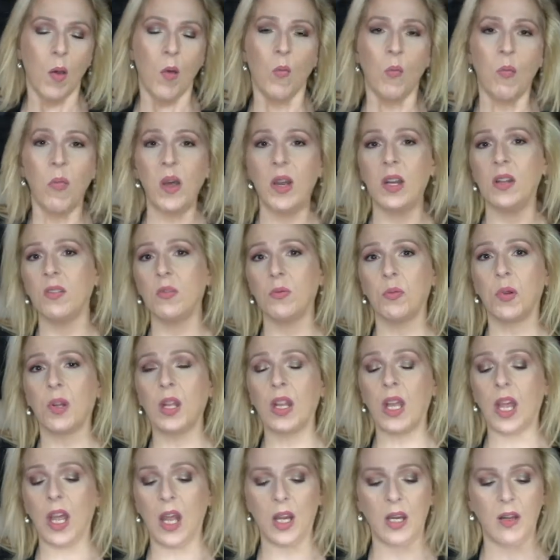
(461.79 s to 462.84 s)
but it's really
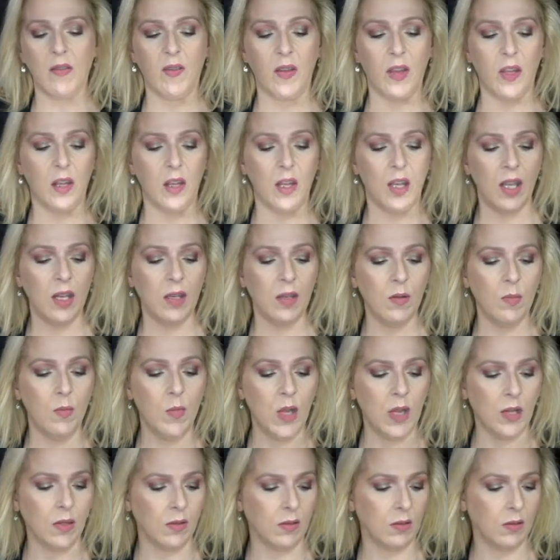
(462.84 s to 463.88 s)
kind of a hit and
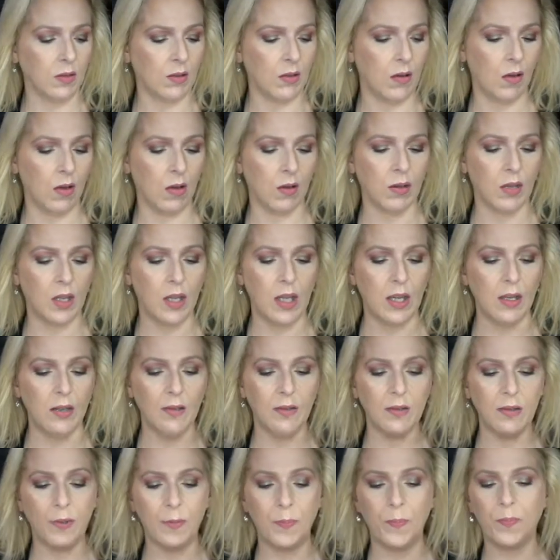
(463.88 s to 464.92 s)
miss on
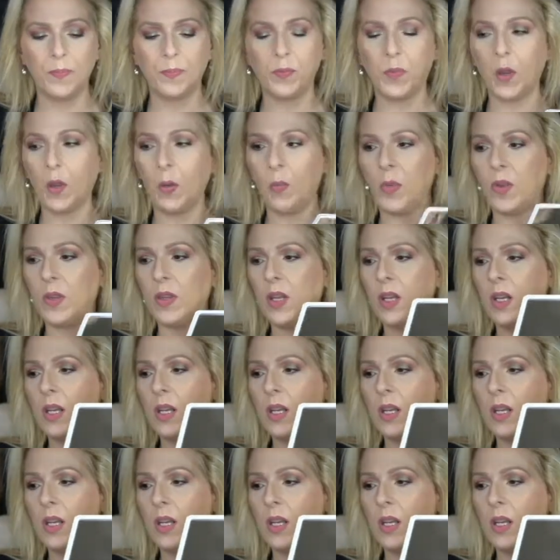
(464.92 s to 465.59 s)
these. But then